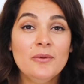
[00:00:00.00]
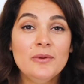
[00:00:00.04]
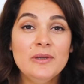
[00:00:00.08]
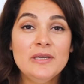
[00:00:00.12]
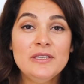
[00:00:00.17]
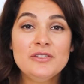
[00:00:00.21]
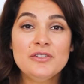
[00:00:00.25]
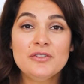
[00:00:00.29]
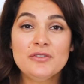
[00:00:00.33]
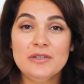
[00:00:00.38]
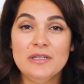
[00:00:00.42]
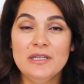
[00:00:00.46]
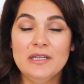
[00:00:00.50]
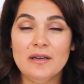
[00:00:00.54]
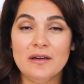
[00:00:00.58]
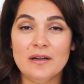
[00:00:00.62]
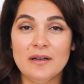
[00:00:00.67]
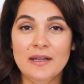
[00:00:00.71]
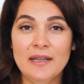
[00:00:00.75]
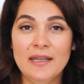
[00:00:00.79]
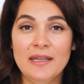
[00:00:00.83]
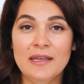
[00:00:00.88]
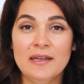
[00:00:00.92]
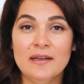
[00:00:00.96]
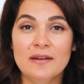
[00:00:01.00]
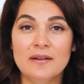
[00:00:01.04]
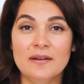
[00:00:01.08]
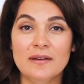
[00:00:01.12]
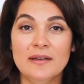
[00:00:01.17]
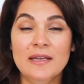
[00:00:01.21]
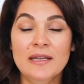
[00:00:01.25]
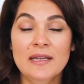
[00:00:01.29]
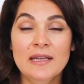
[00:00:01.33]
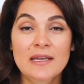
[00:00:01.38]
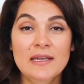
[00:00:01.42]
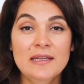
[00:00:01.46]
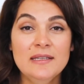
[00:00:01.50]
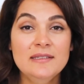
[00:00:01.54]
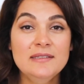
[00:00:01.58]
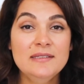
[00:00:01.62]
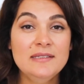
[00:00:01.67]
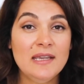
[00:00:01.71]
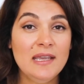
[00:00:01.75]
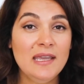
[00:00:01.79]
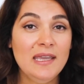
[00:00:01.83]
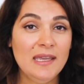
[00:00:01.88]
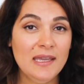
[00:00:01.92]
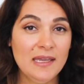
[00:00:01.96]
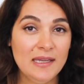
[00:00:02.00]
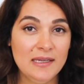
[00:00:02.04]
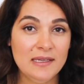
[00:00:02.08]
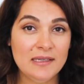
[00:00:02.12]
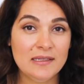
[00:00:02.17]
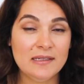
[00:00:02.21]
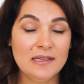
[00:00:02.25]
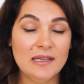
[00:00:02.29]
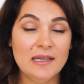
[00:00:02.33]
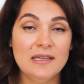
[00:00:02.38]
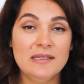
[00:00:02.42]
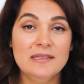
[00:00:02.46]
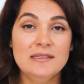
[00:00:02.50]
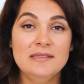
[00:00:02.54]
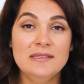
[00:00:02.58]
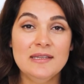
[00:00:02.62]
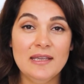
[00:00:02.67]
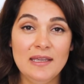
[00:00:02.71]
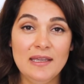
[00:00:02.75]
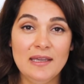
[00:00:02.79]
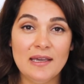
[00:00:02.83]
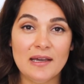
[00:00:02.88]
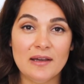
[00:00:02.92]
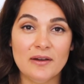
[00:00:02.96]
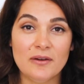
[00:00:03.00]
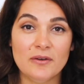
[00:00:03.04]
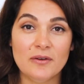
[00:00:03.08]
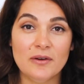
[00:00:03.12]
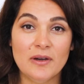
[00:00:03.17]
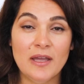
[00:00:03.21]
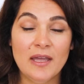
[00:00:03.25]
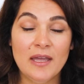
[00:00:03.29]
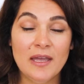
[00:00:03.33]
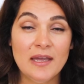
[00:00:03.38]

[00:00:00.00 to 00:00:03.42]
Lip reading: we treat our hair day in and day out